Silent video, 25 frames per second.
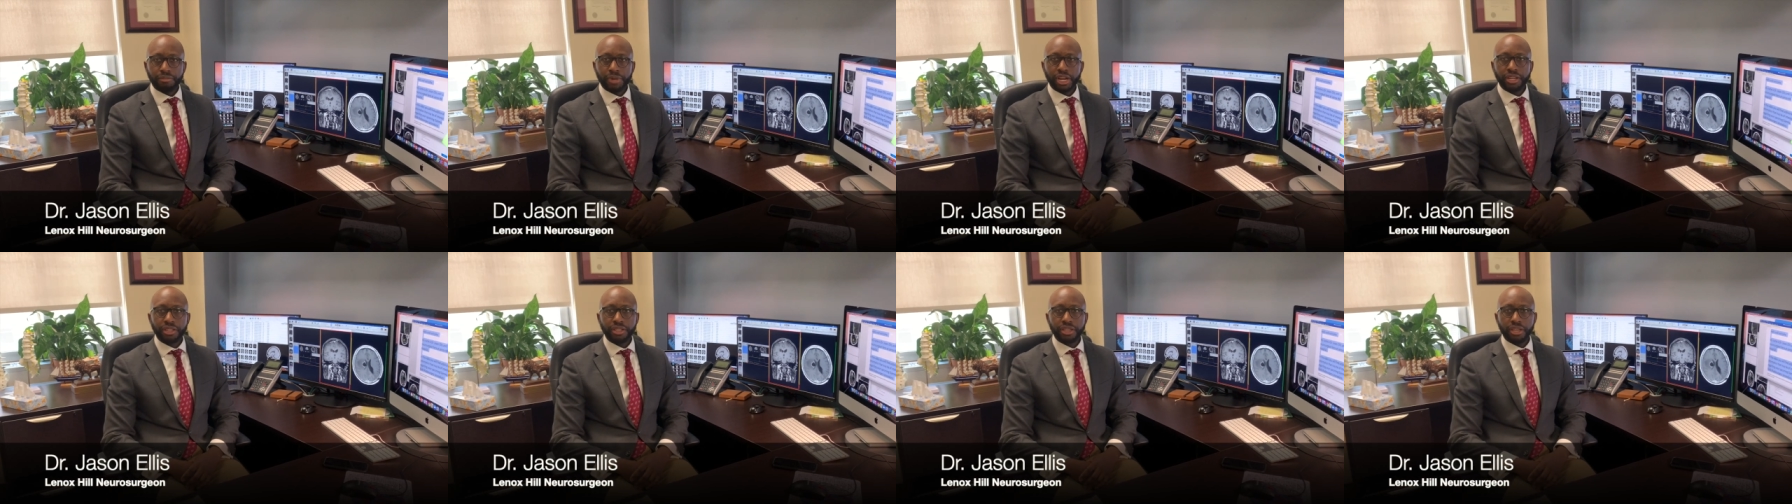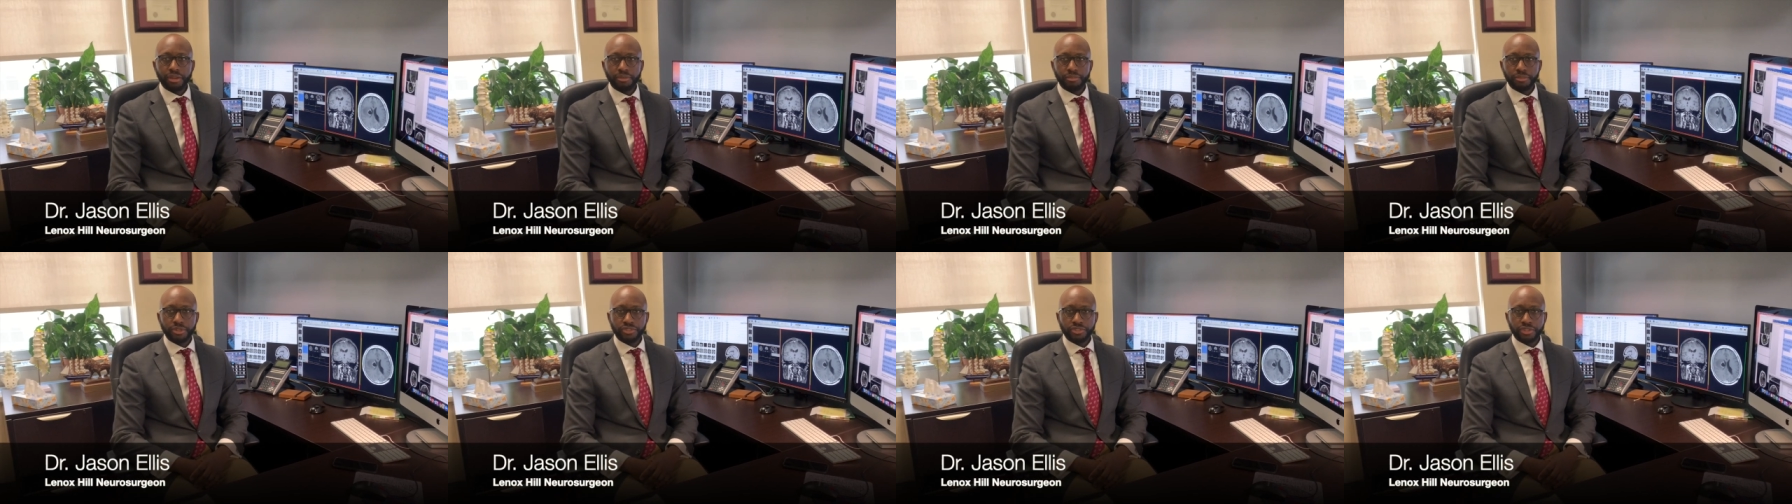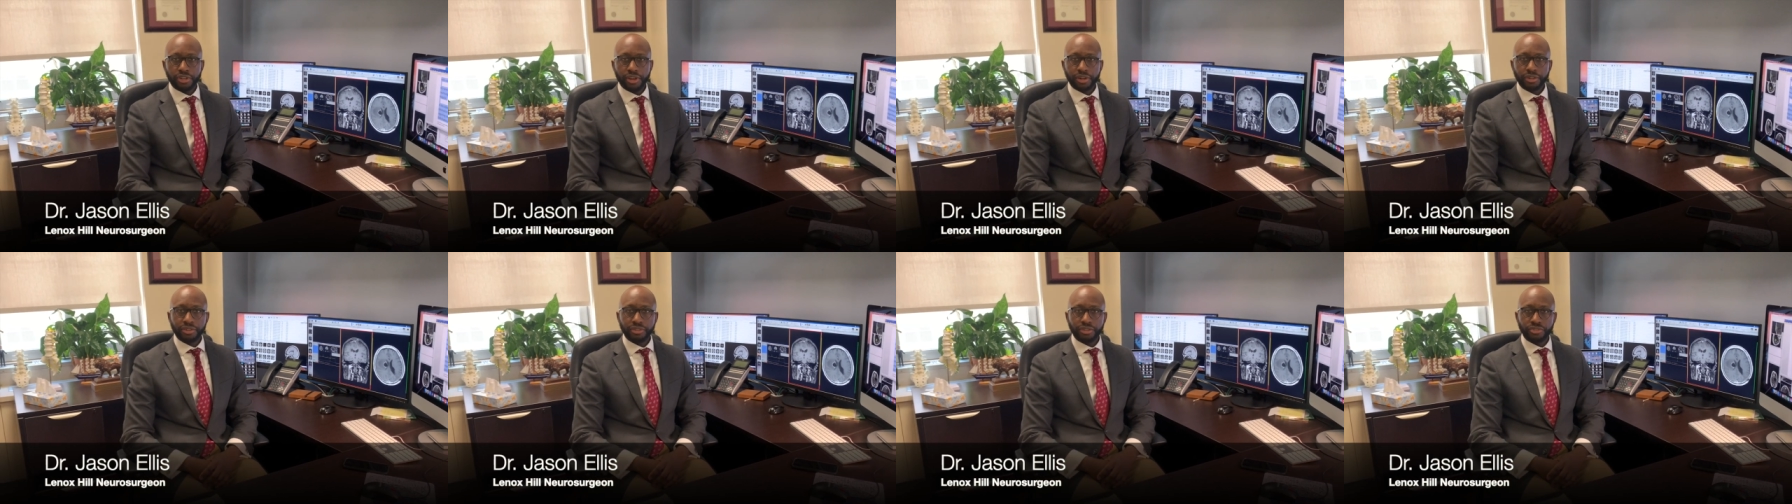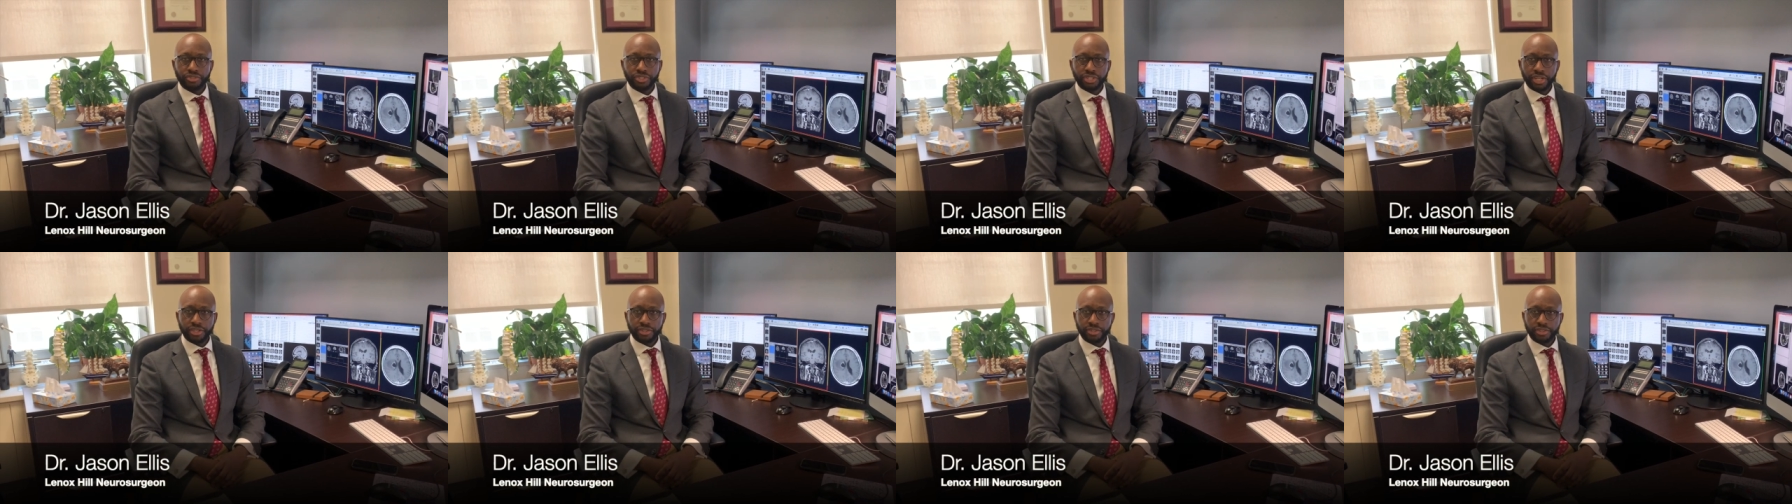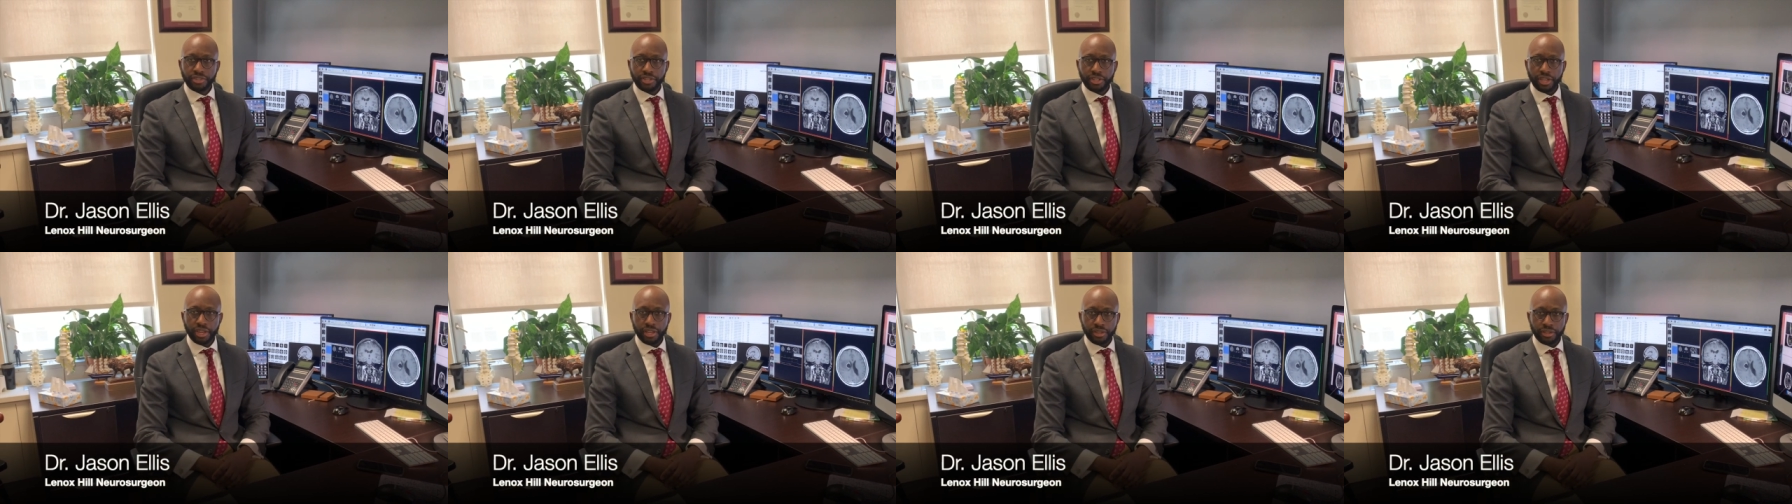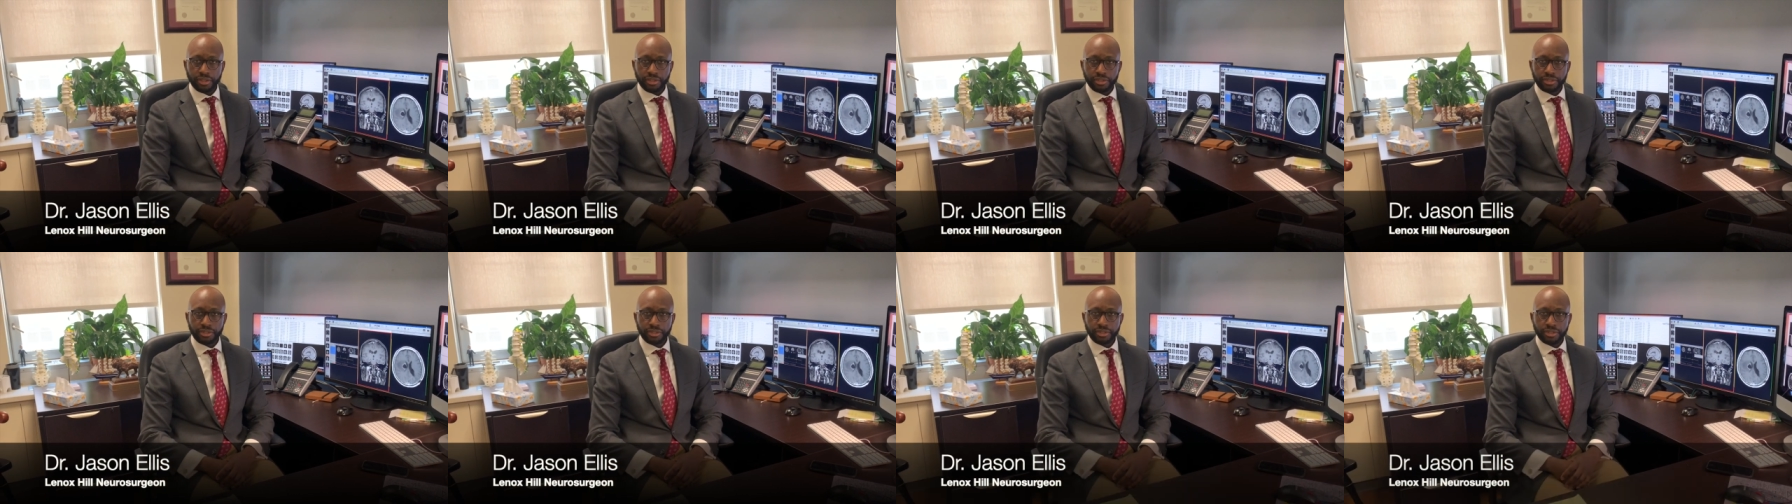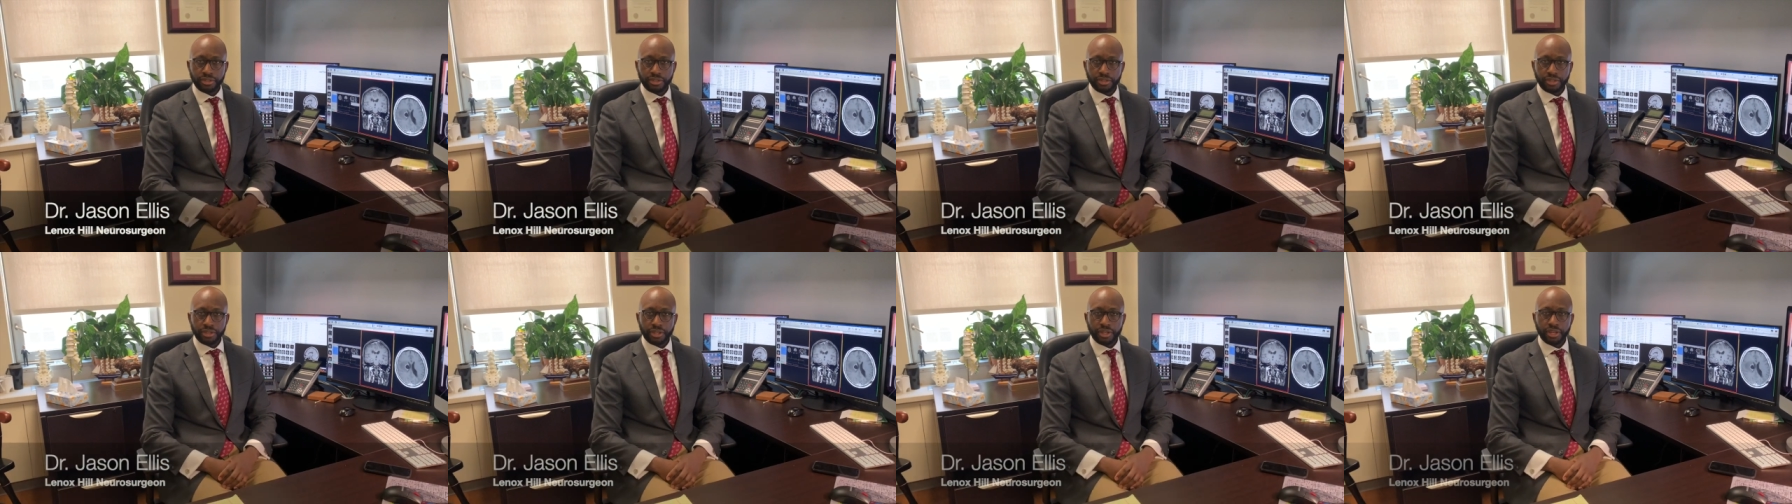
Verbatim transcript: My name is Dr. Jason Ellis,